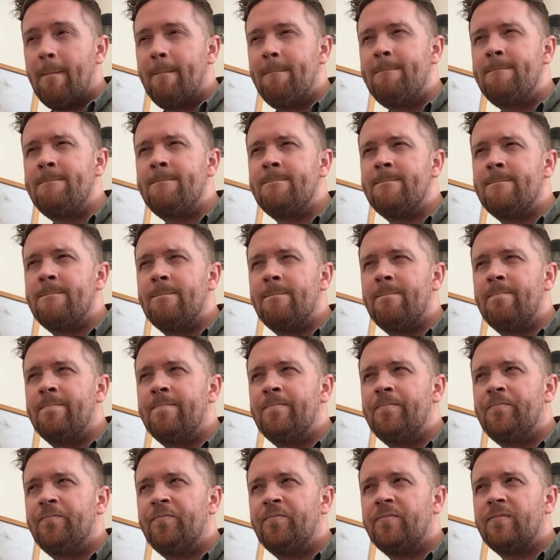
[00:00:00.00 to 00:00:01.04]

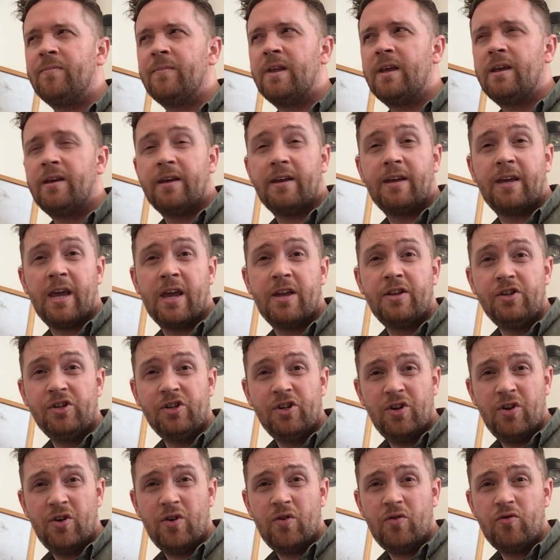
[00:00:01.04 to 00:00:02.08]
Can
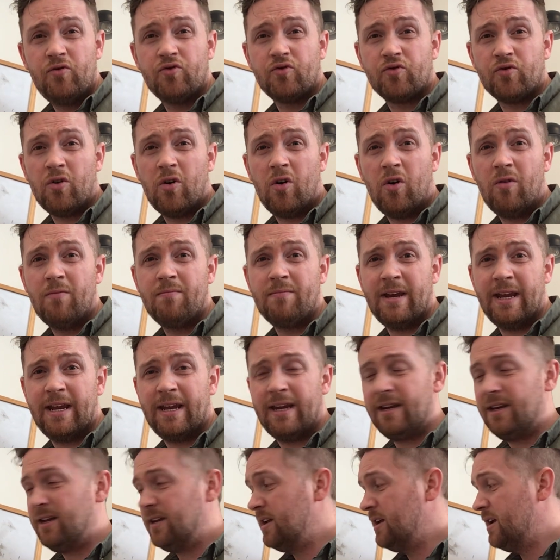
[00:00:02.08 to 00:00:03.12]
you draw
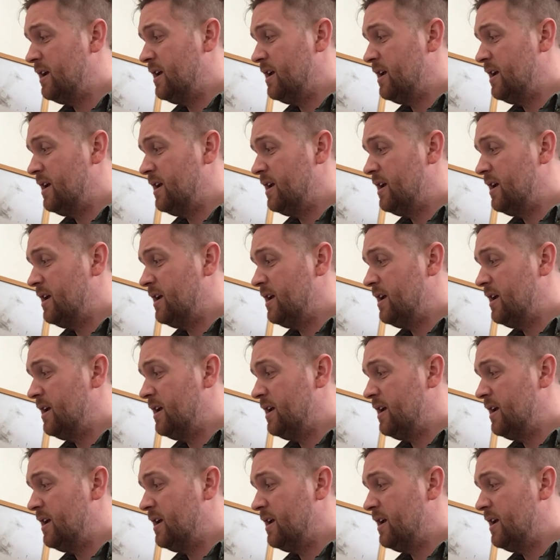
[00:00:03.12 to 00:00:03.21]
me